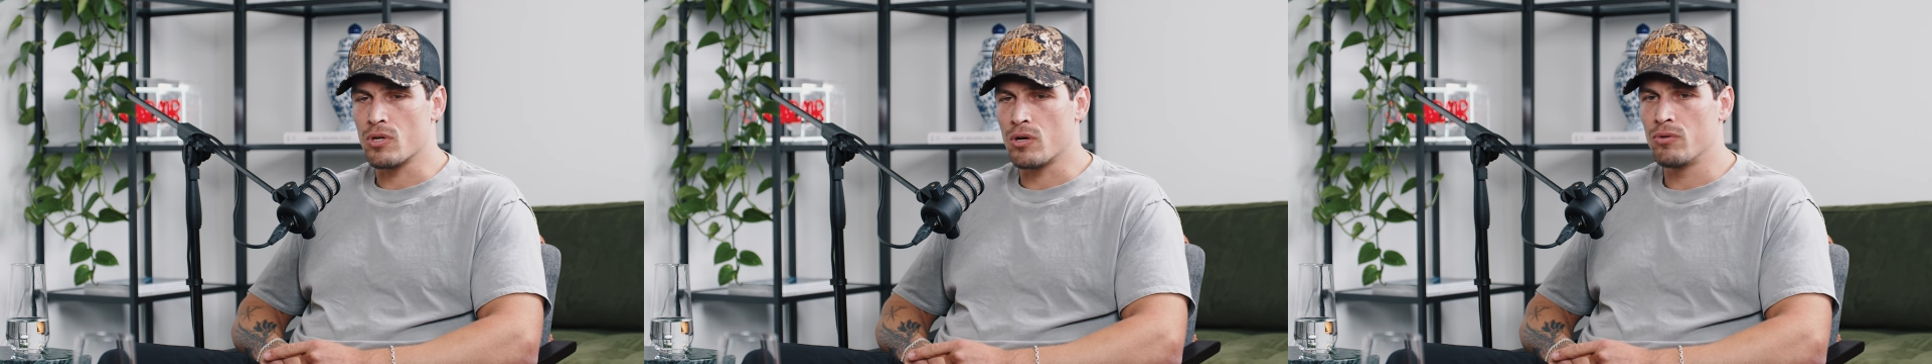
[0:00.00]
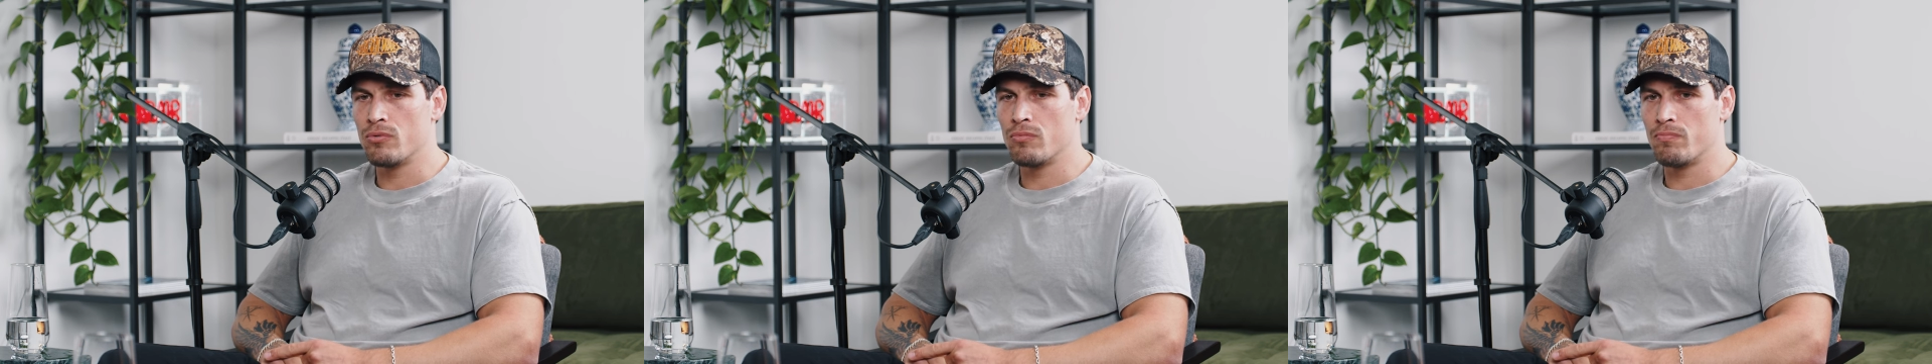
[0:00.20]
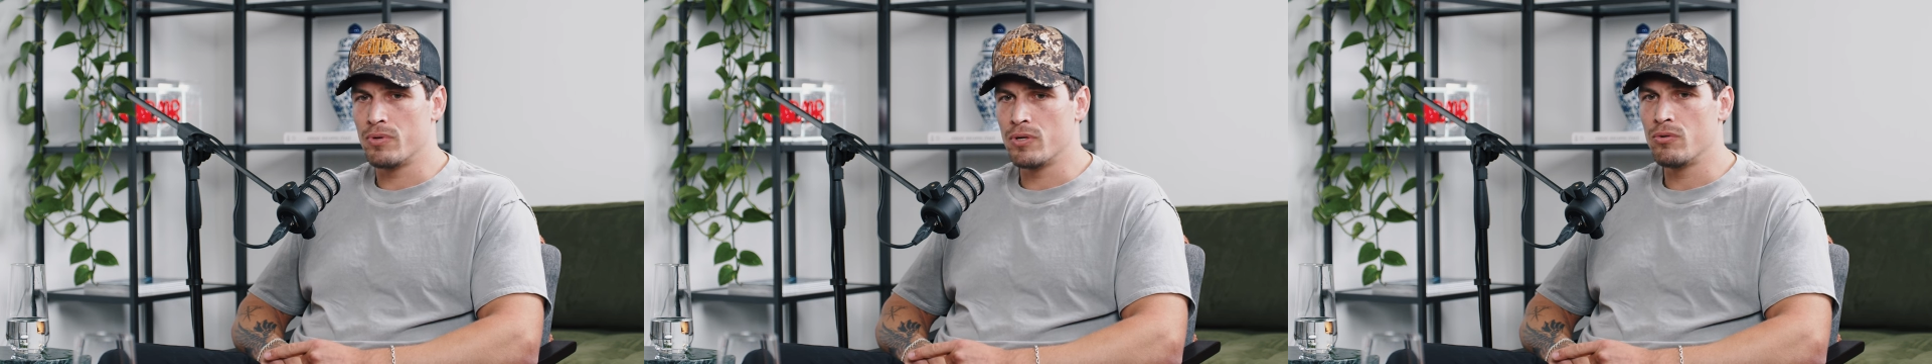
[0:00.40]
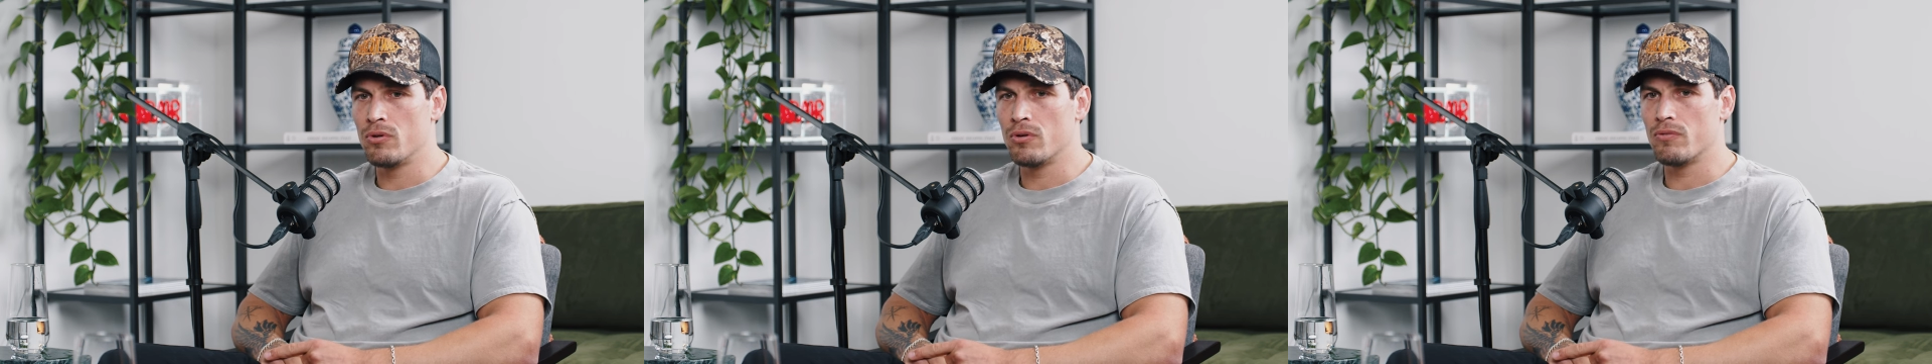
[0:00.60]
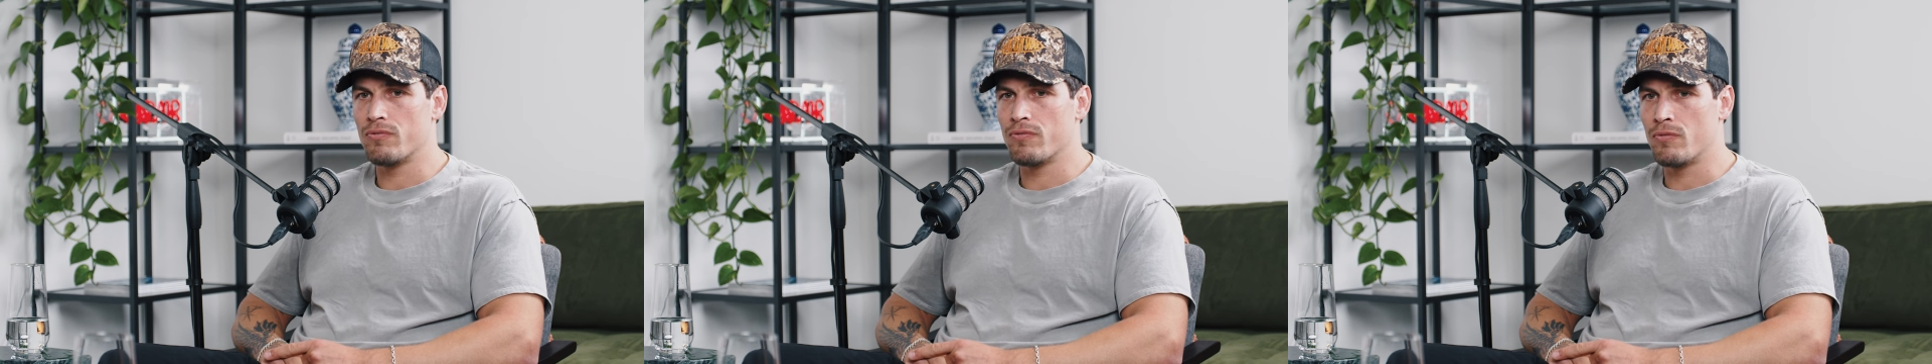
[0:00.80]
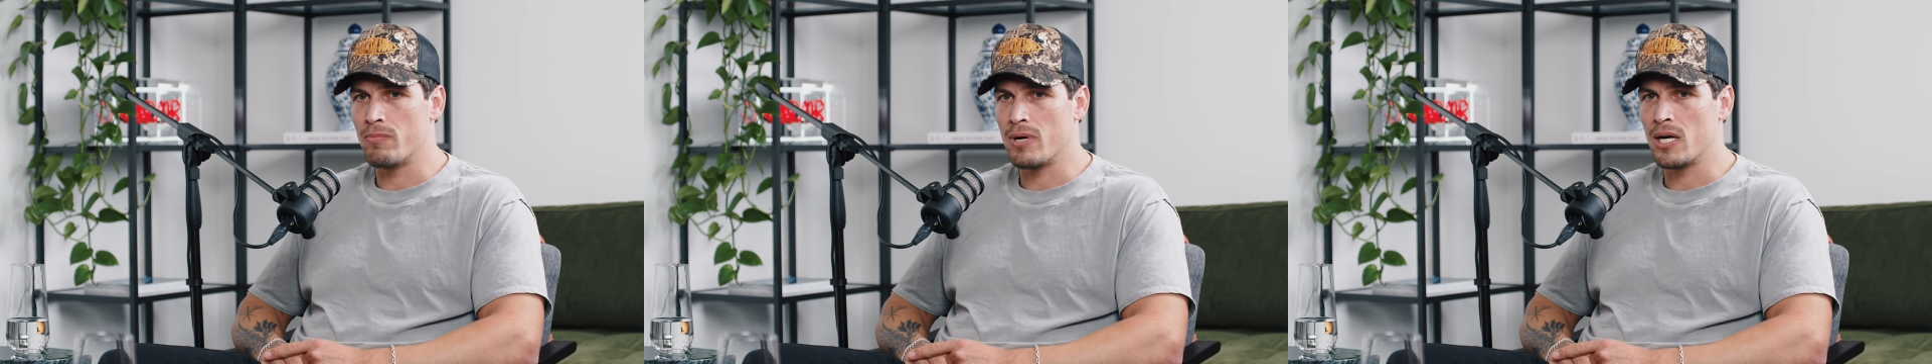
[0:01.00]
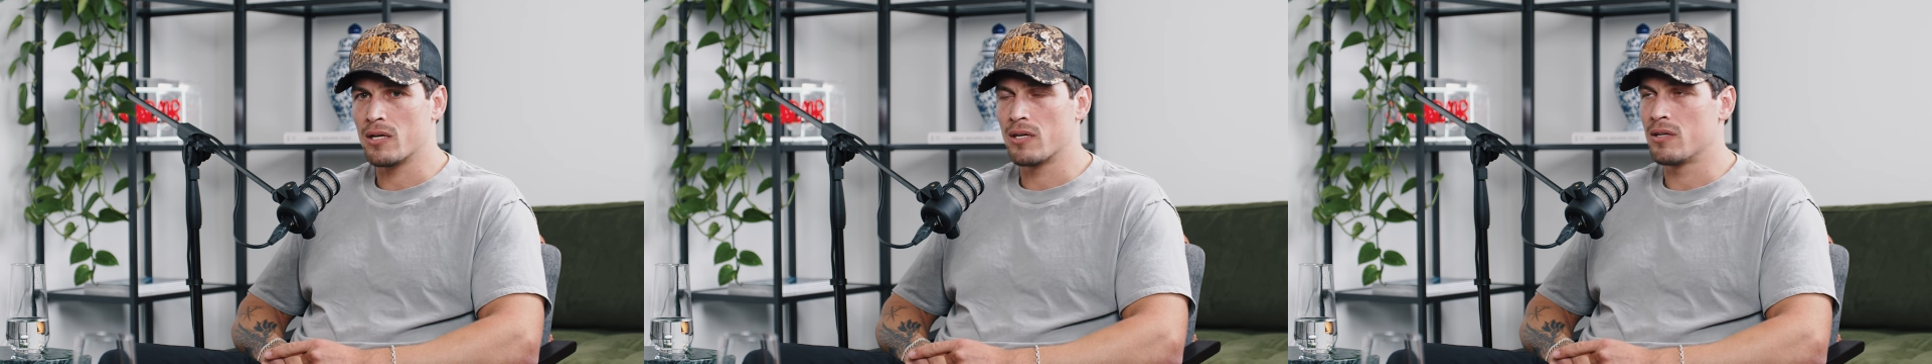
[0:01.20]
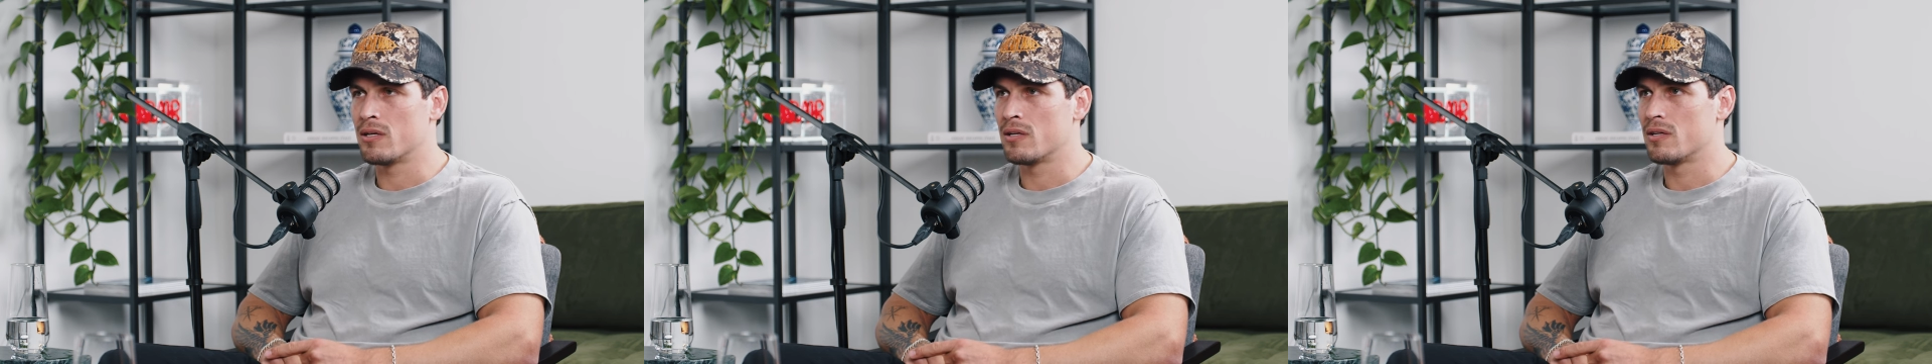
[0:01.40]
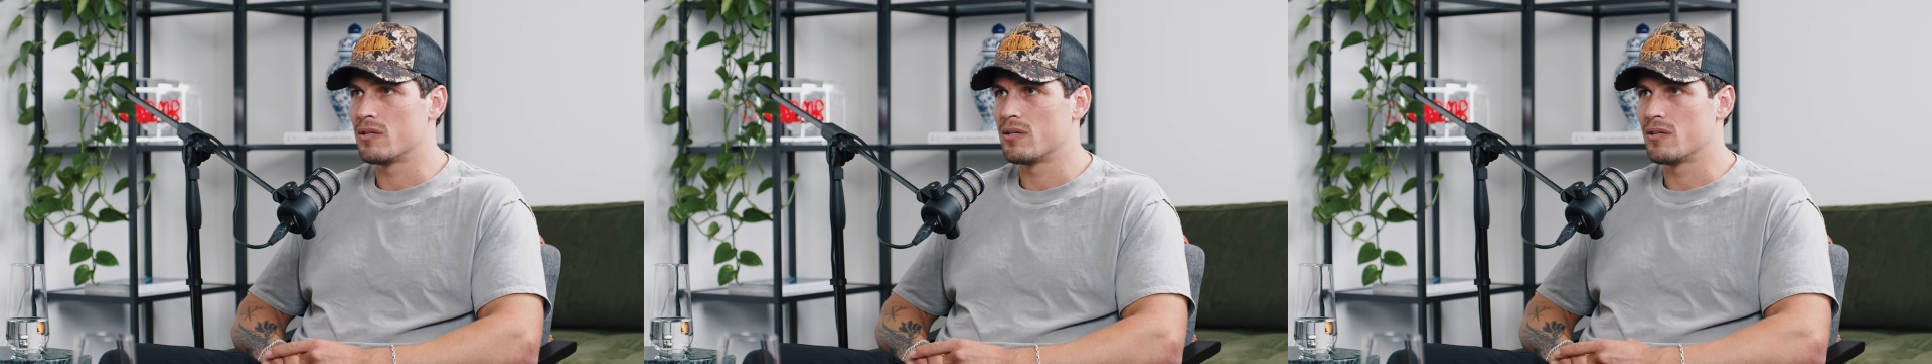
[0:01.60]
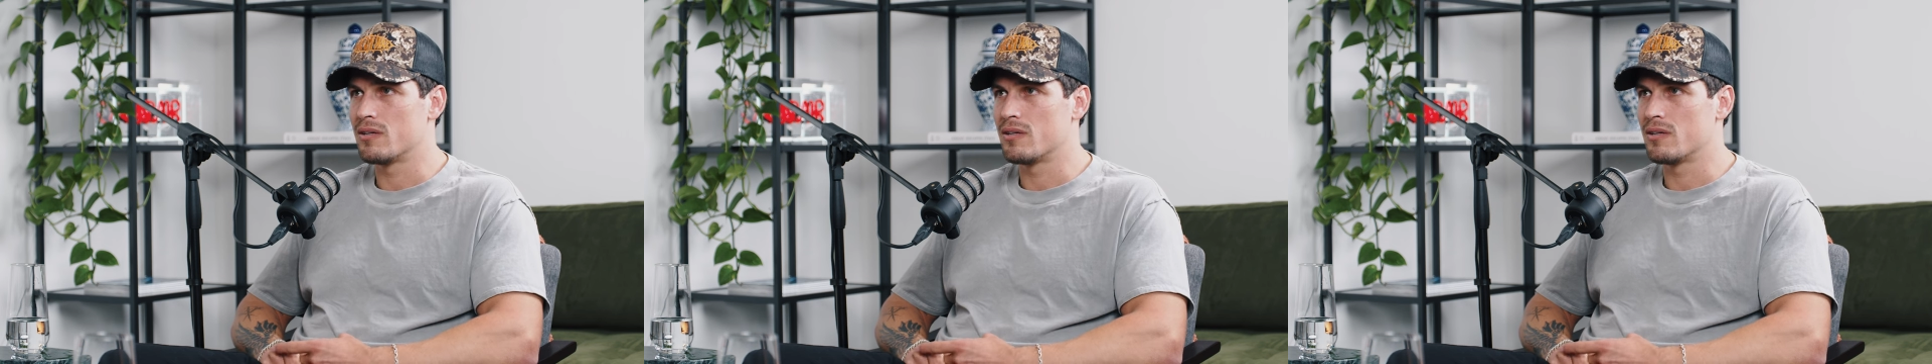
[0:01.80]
don't build it for marketing.